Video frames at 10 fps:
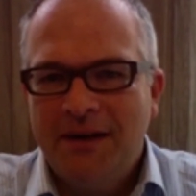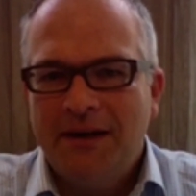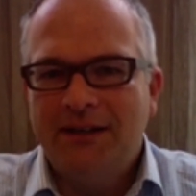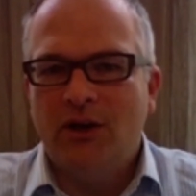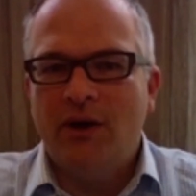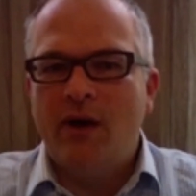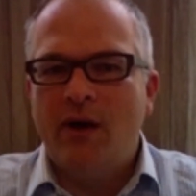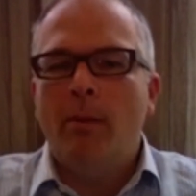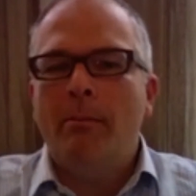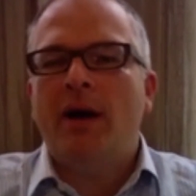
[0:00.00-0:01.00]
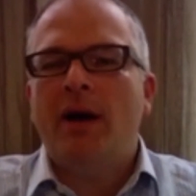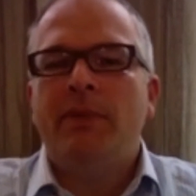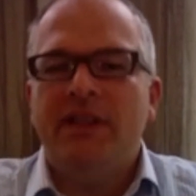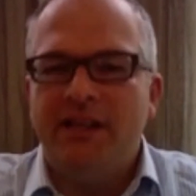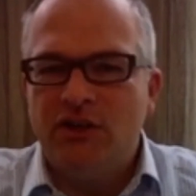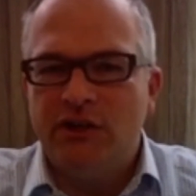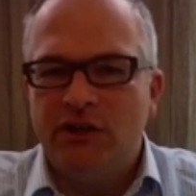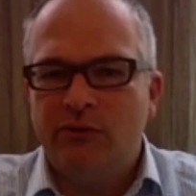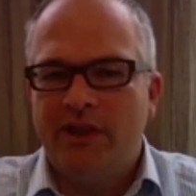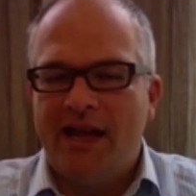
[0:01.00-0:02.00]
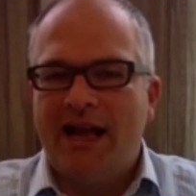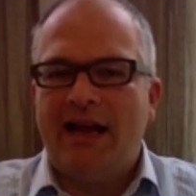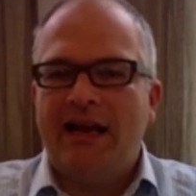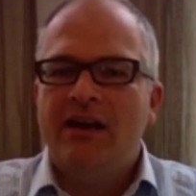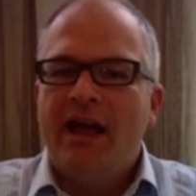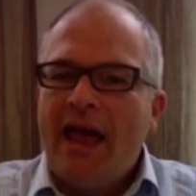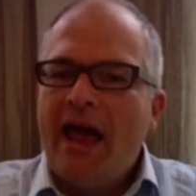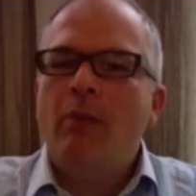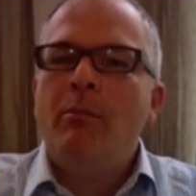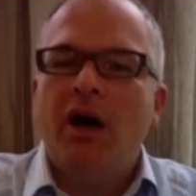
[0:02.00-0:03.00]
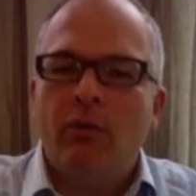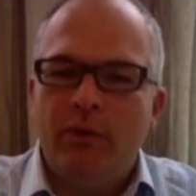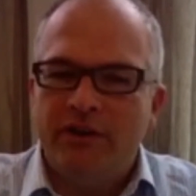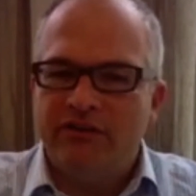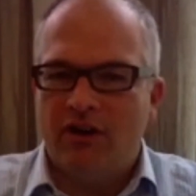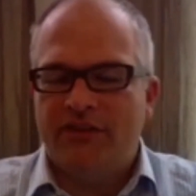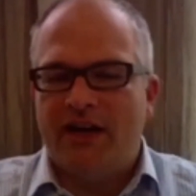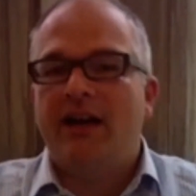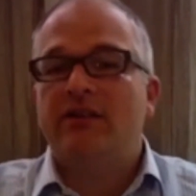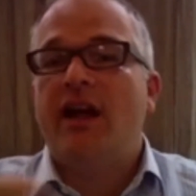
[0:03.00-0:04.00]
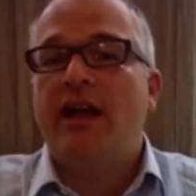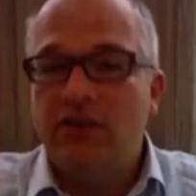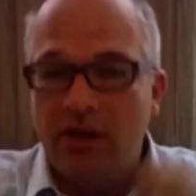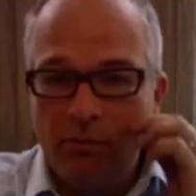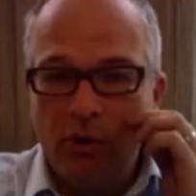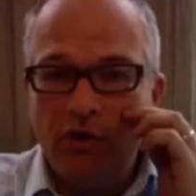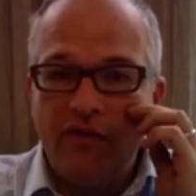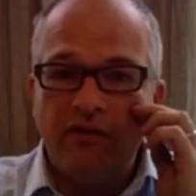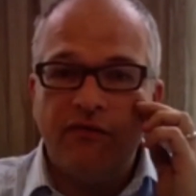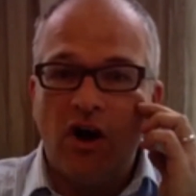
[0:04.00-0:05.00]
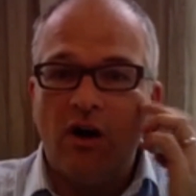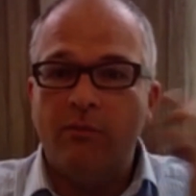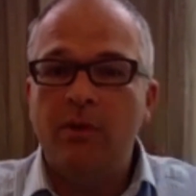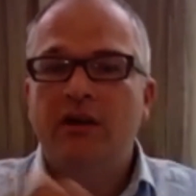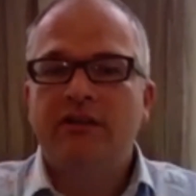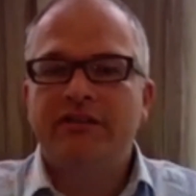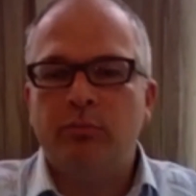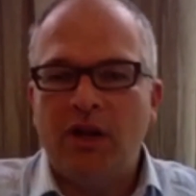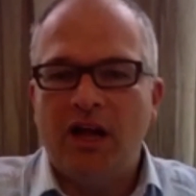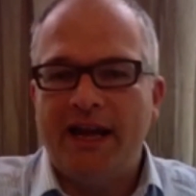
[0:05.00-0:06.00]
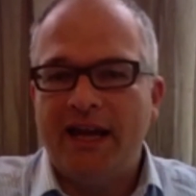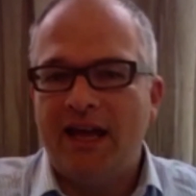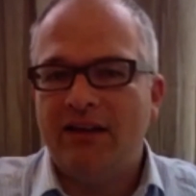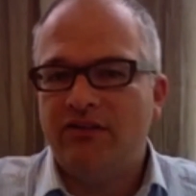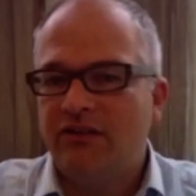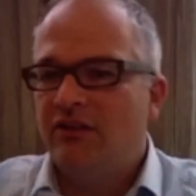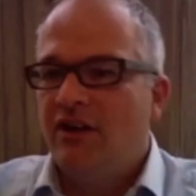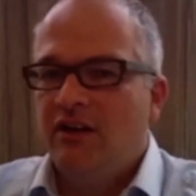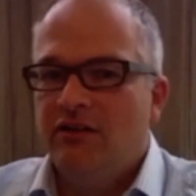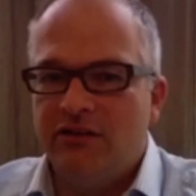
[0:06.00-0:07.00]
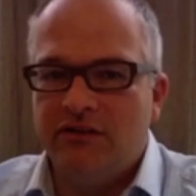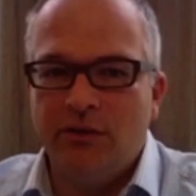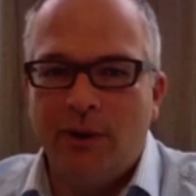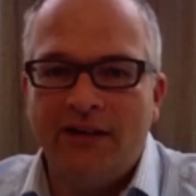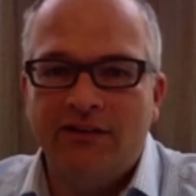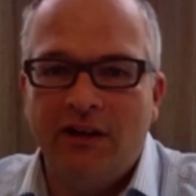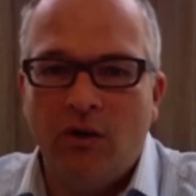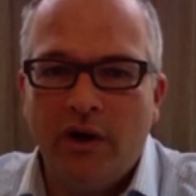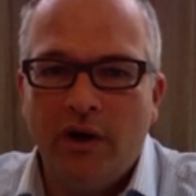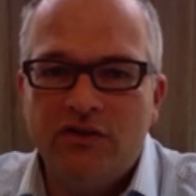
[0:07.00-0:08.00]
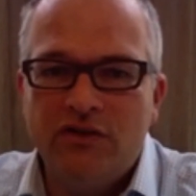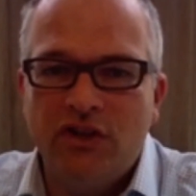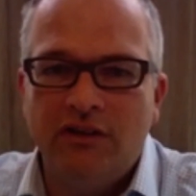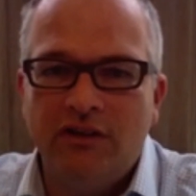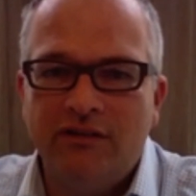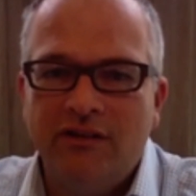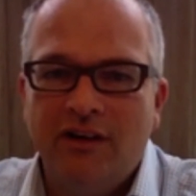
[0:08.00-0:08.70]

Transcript: And what might be the issues with that, and how might we solve that, and moving from supplying answers to asking questions.